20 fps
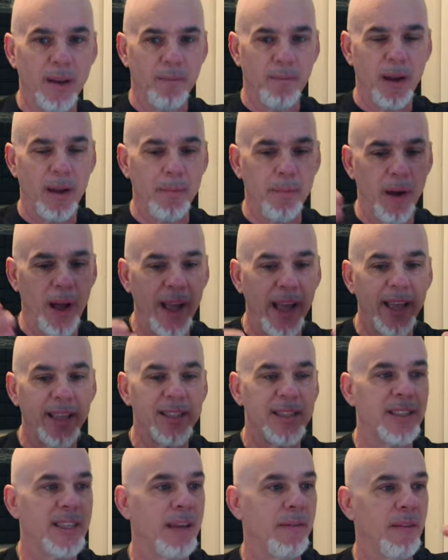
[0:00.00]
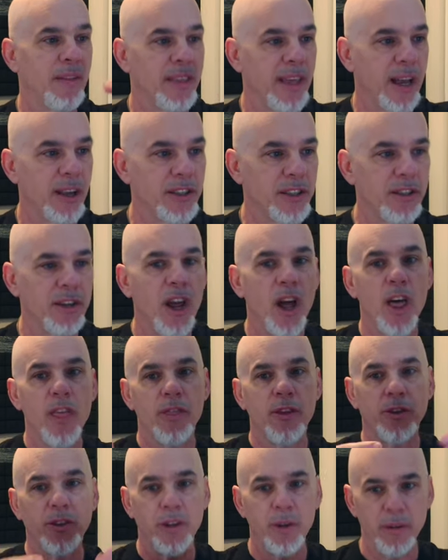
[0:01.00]
My buy-ins instead of a 1,000,
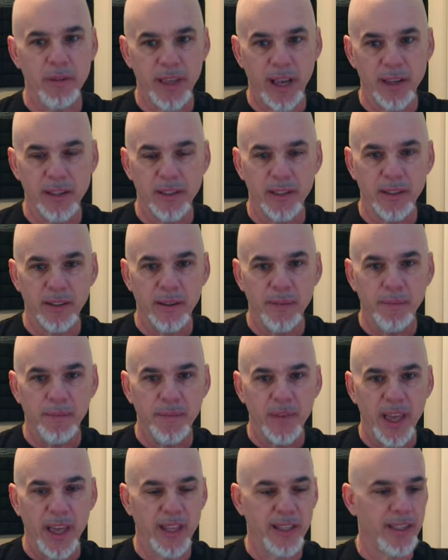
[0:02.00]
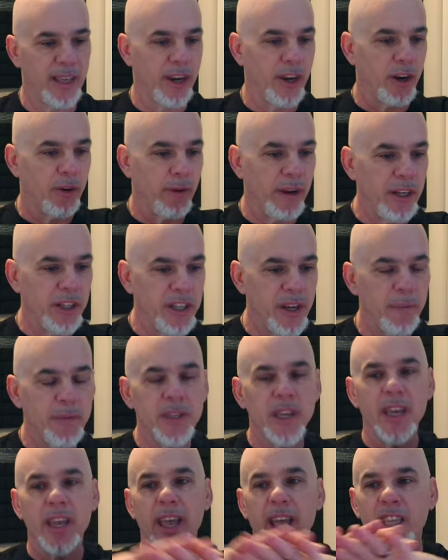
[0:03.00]
they're 2,000. And instead of green
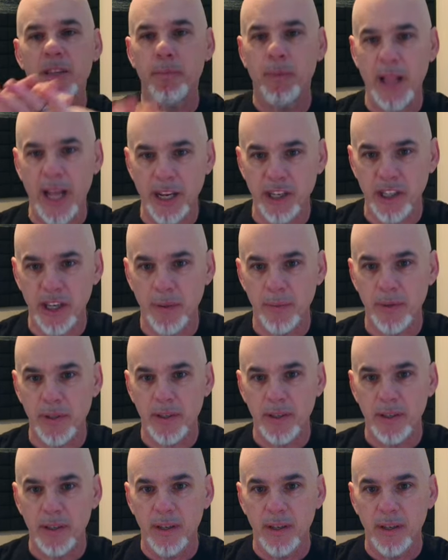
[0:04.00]
chips, it's black chips.